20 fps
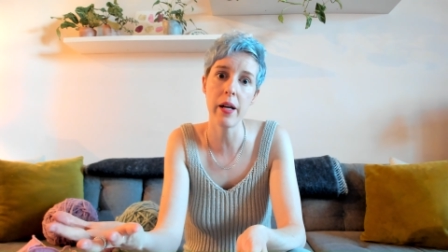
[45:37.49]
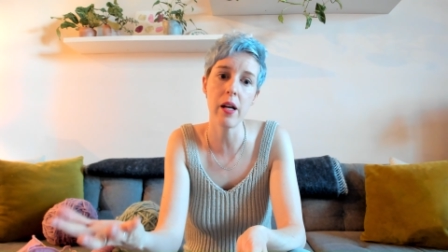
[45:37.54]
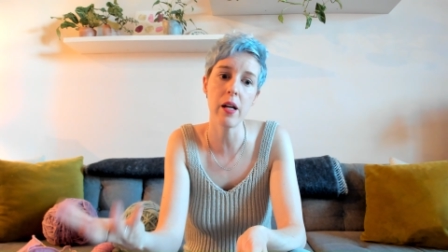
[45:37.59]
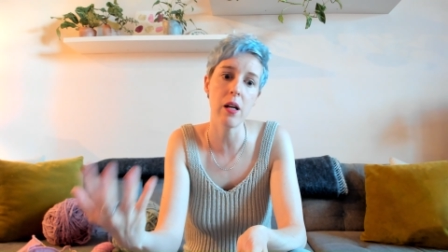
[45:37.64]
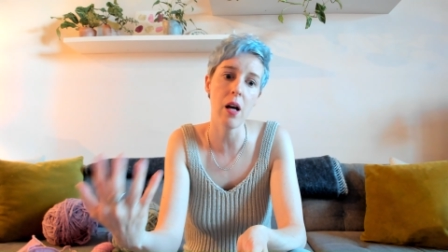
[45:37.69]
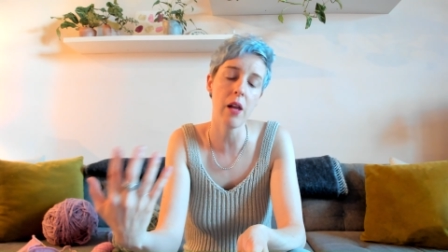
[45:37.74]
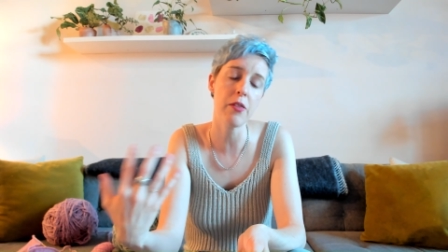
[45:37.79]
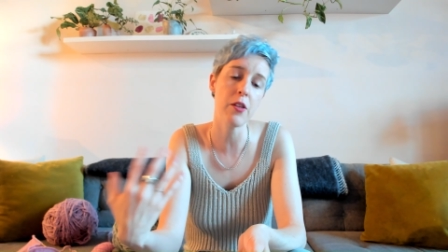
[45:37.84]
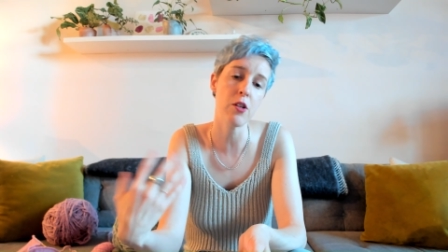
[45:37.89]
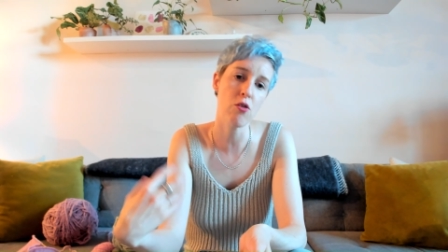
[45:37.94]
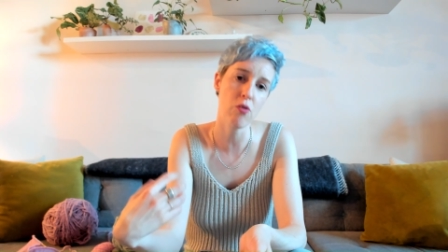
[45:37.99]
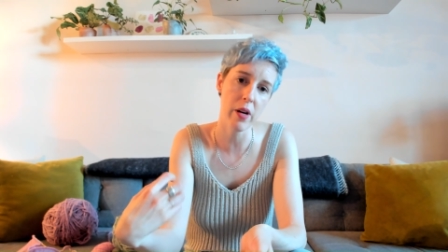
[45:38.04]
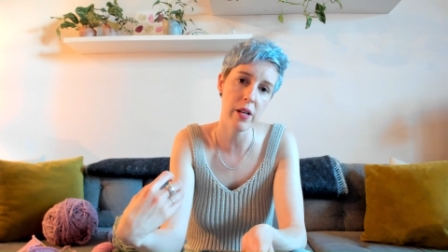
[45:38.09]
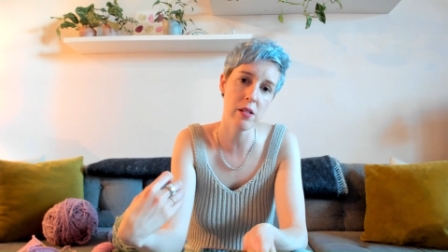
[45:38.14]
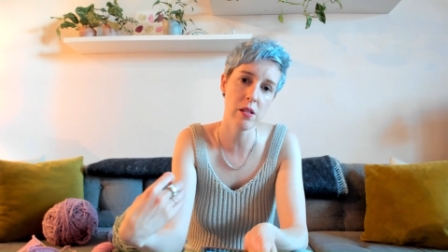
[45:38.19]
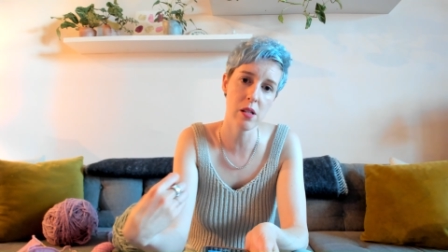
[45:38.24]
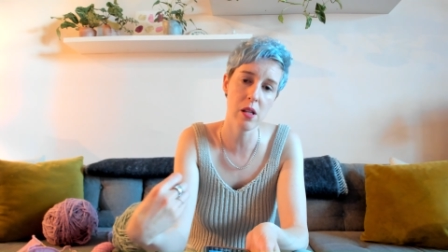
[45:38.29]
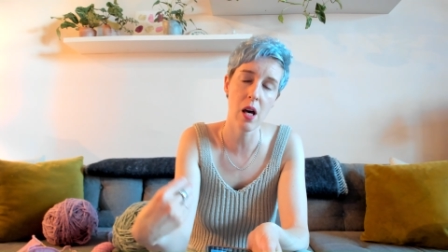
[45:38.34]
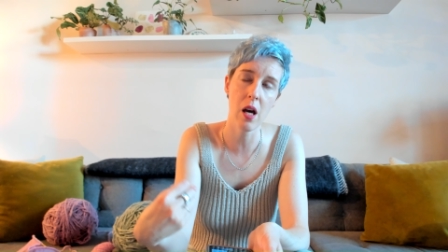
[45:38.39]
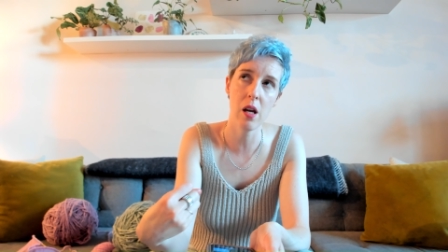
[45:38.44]
and not the
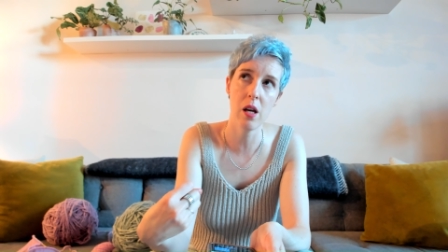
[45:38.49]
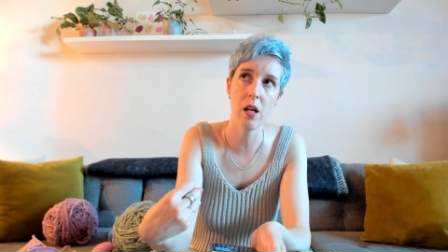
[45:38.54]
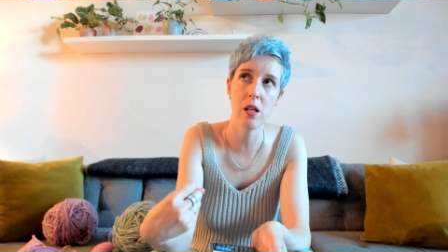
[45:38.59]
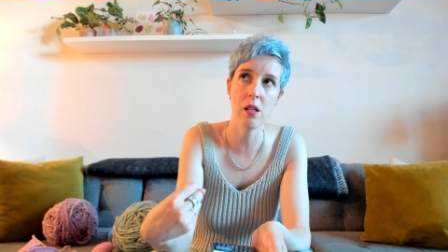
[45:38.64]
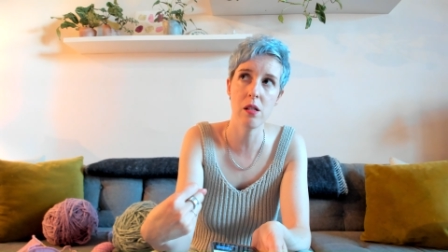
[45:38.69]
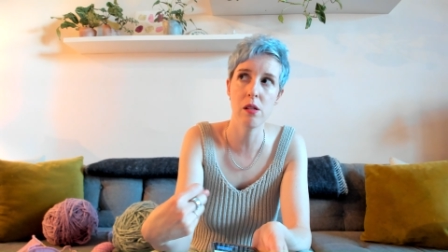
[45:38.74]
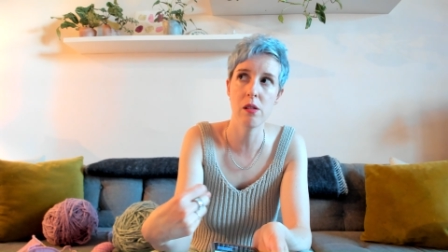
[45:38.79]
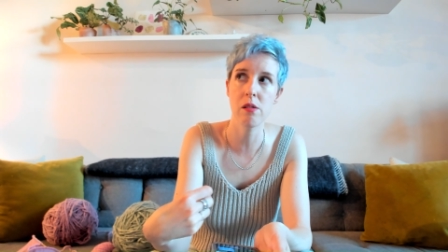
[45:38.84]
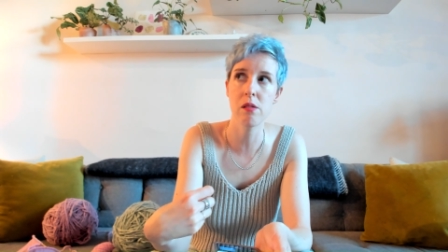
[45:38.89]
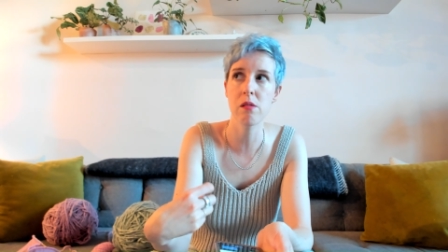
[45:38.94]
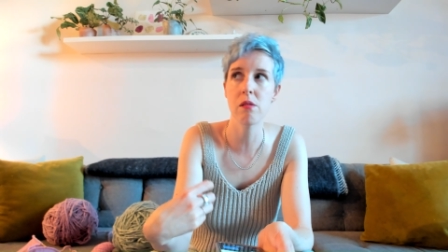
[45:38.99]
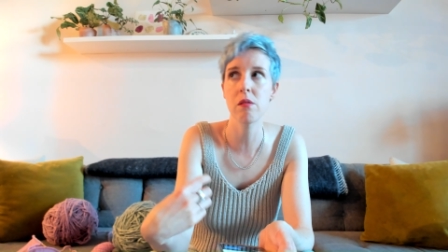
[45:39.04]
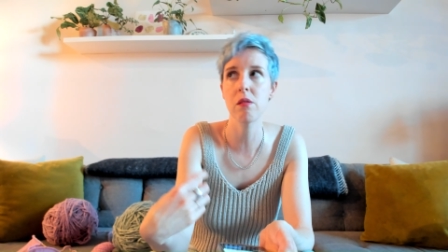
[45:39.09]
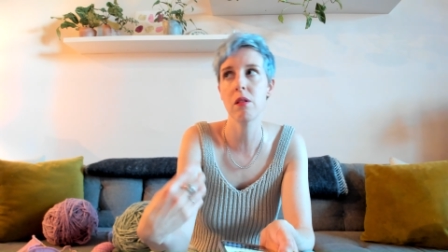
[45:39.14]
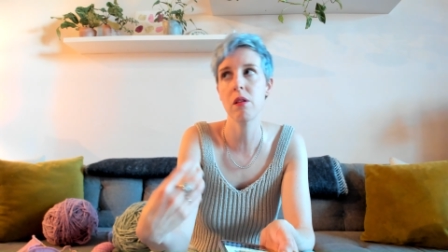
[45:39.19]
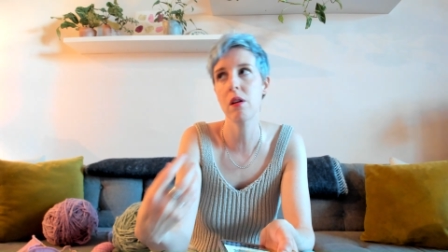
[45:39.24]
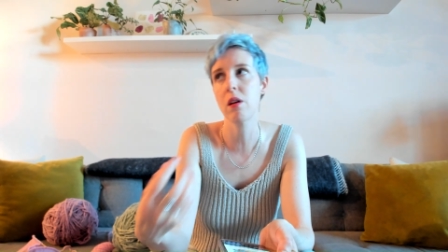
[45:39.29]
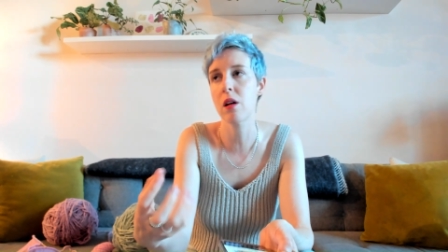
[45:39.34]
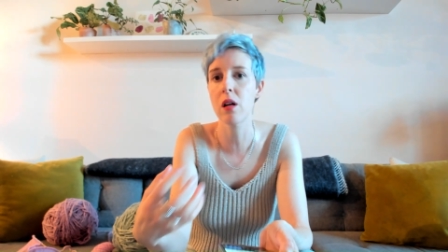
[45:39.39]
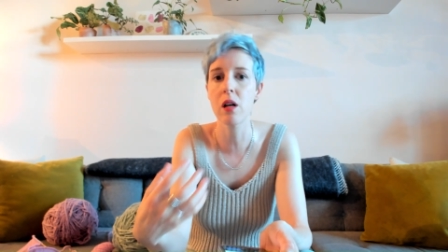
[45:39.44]
dress that is
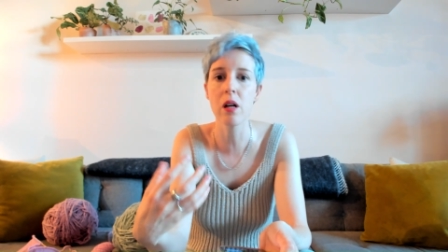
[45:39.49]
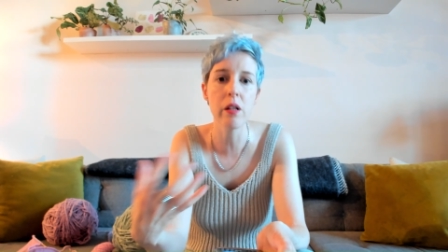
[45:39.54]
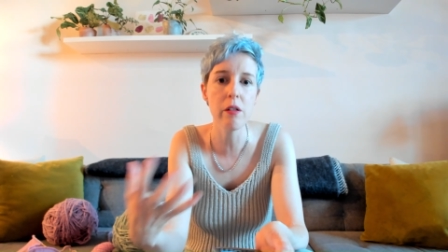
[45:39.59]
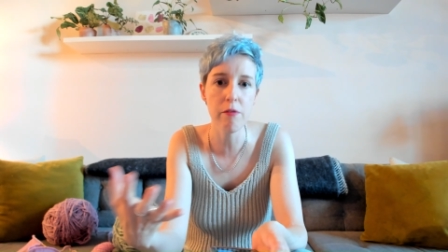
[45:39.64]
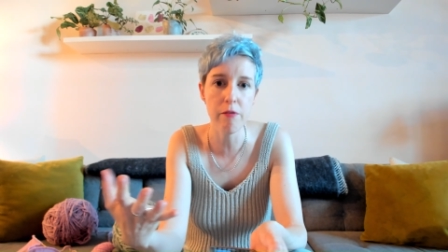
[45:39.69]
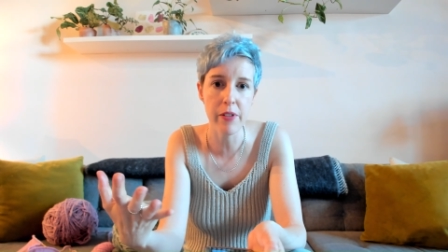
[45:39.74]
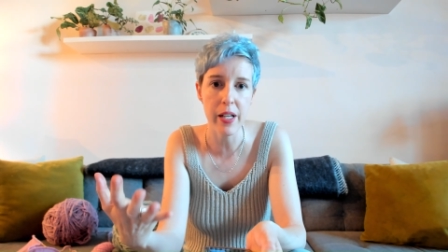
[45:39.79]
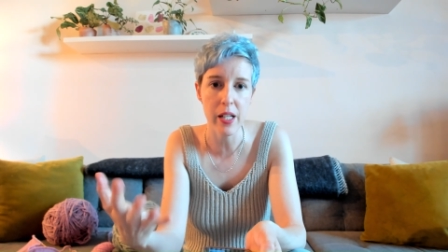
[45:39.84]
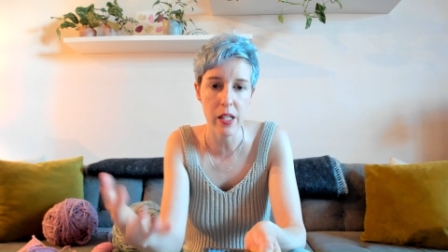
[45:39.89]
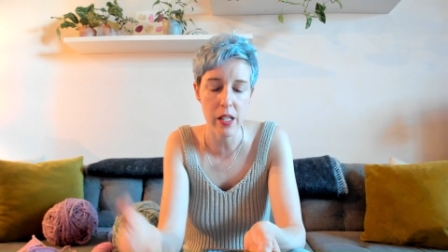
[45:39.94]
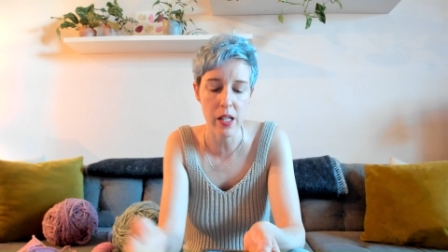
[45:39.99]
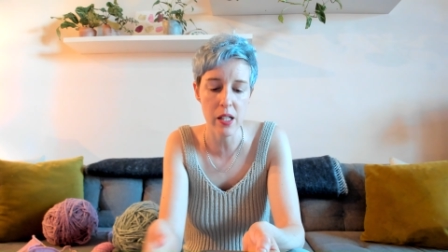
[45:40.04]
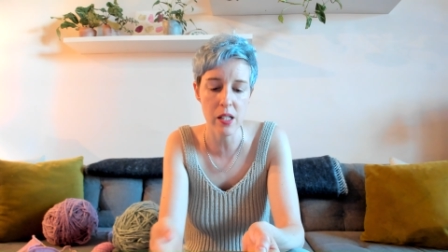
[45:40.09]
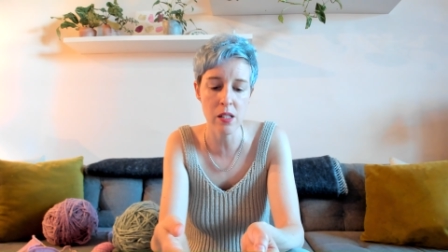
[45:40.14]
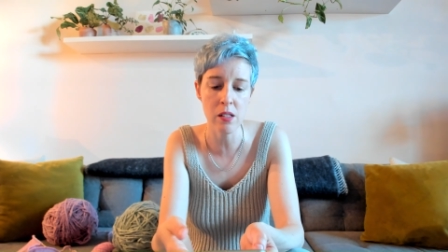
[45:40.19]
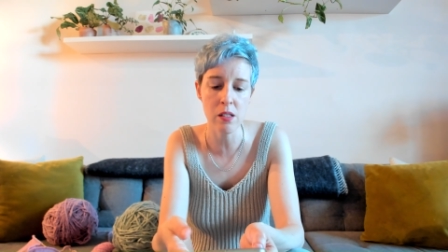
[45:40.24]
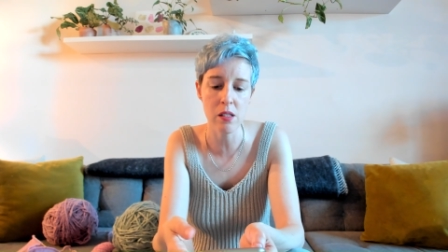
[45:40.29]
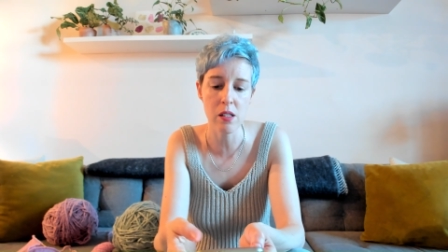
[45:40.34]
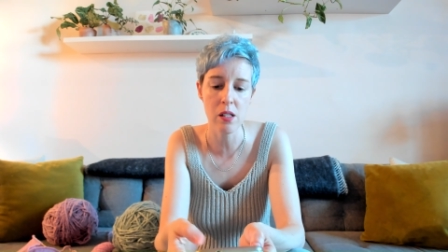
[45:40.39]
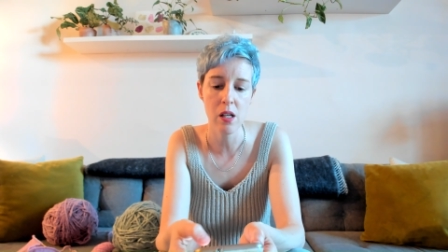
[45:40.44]

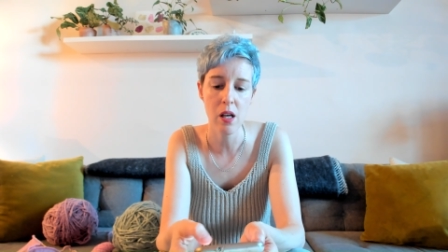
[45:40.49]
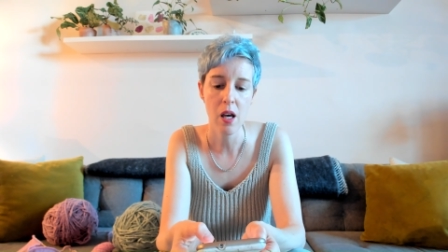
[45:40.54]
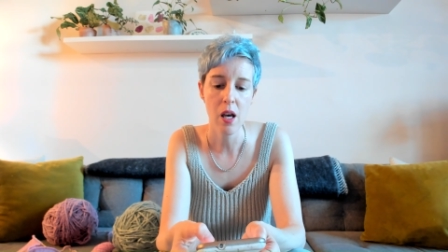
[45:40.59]
convenient.